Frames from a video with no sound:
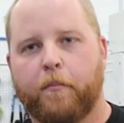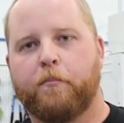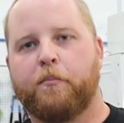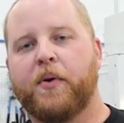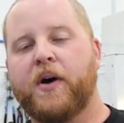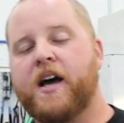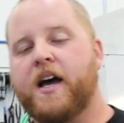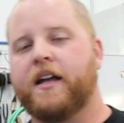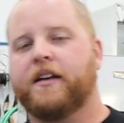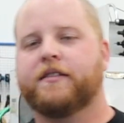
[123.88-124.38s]

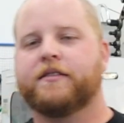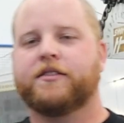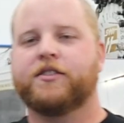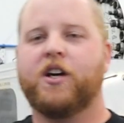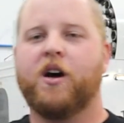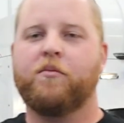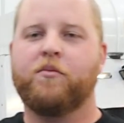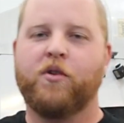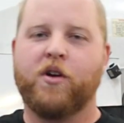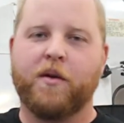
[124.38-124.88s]
But
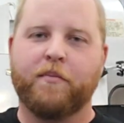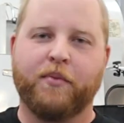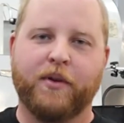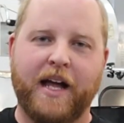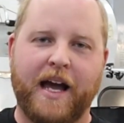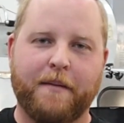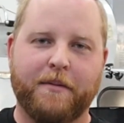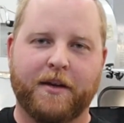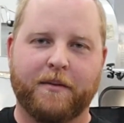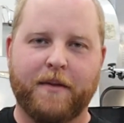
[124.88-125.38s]
no more
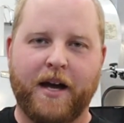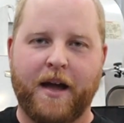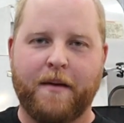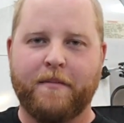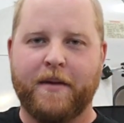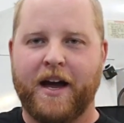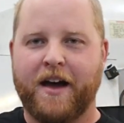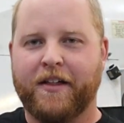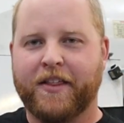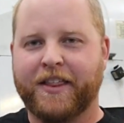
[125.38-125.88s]
blabbing my
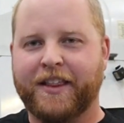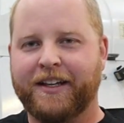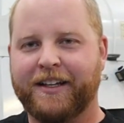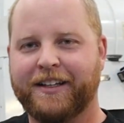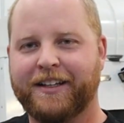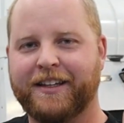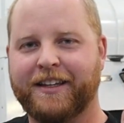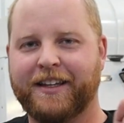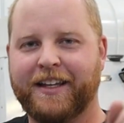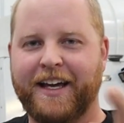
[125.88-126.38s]
mouth.
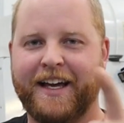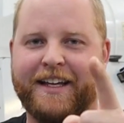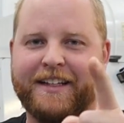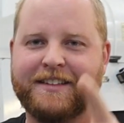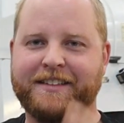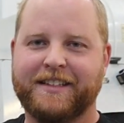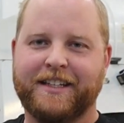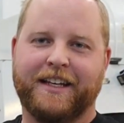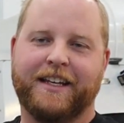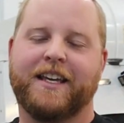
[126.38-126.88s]

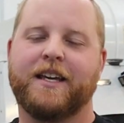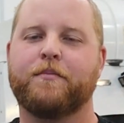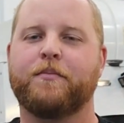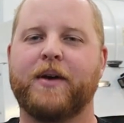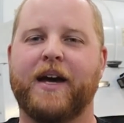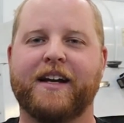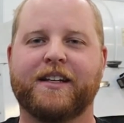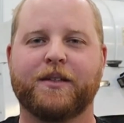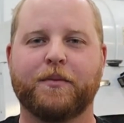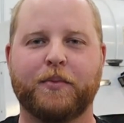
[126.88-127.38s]
Let's get
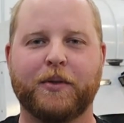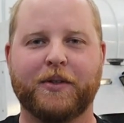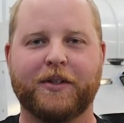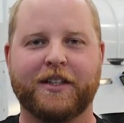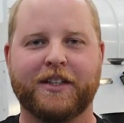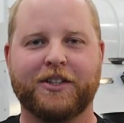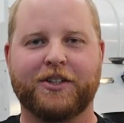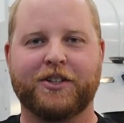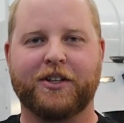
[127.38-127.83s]
back to building a